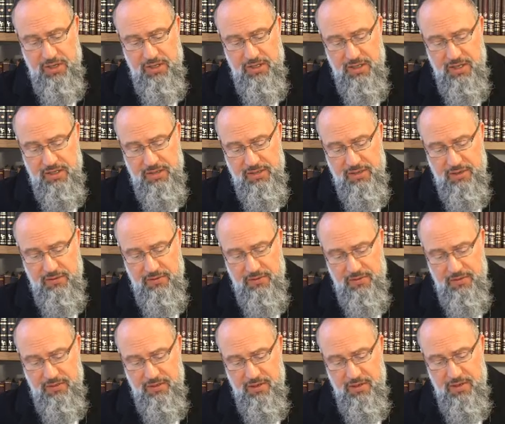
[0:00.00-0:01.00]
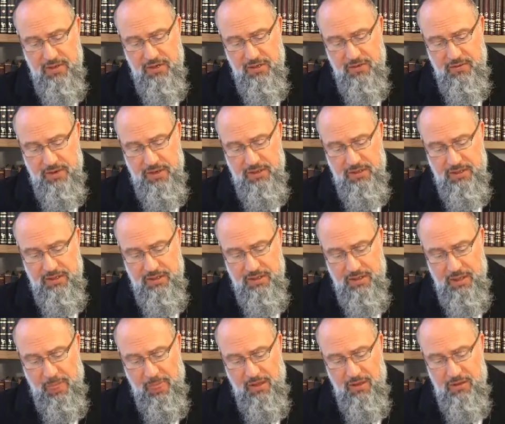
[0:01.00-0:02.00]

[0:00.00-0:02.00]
it has suffered greatly.